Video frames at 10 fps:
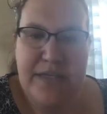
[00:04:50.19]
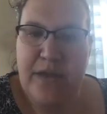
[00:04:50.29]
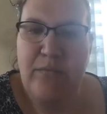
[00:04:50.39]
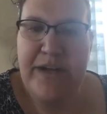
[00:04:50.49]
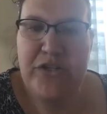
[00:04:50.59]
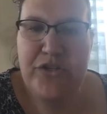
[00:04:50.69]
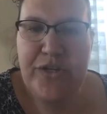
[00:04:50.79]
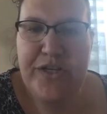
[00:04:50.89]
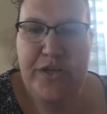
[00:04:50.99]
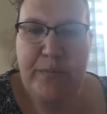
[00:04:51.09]
The
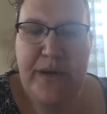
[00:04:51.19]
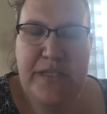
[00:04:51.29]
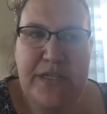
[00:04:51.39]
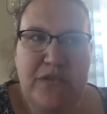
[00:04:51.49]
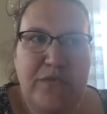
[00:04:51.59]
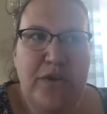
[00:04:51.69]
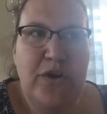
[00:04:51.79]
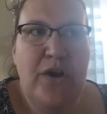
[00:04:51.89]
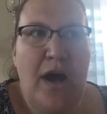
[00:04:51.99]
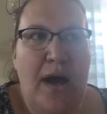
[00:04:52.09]
registration process
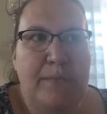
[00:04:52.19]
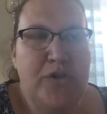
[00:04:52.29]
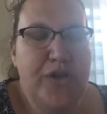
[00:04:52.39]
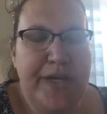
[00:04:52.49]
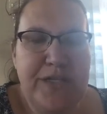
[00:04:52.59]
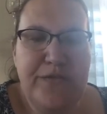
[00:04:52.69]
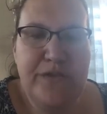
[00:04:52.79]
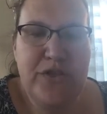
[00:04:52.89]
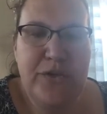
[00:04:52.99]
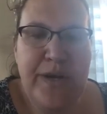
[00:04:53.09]
for transfer
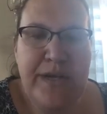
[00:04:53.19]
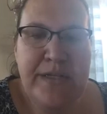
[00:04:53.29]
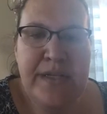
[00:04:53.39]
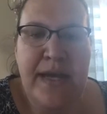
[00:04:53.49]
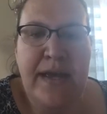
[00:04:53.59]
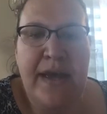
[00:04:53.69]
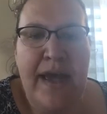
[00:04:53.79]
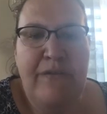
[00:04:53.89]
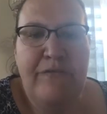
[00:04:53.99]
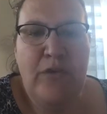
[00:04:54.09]
students
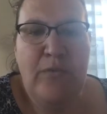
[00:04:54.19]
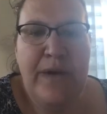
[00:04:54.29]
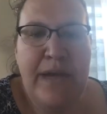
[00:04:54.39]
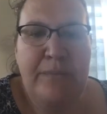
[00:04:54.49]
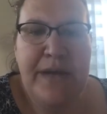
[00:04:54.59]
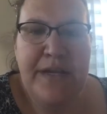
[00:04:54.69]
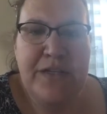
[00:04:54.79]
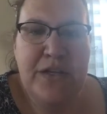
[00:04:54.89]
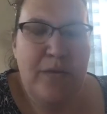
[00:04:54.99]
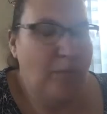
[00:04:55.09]
and for
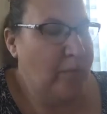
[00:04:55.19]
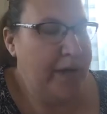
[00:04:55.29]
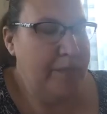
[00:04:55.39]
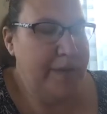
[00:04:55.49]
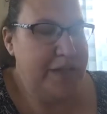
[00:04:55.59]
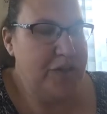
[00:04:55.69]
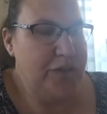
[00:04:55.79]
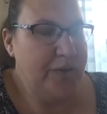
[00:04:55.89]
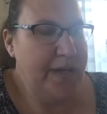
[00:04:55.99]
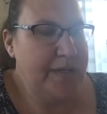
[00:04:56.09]
readmit
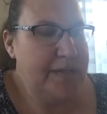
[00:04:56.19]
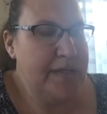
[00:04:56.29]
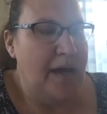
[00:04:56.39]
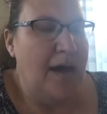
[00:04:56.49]
students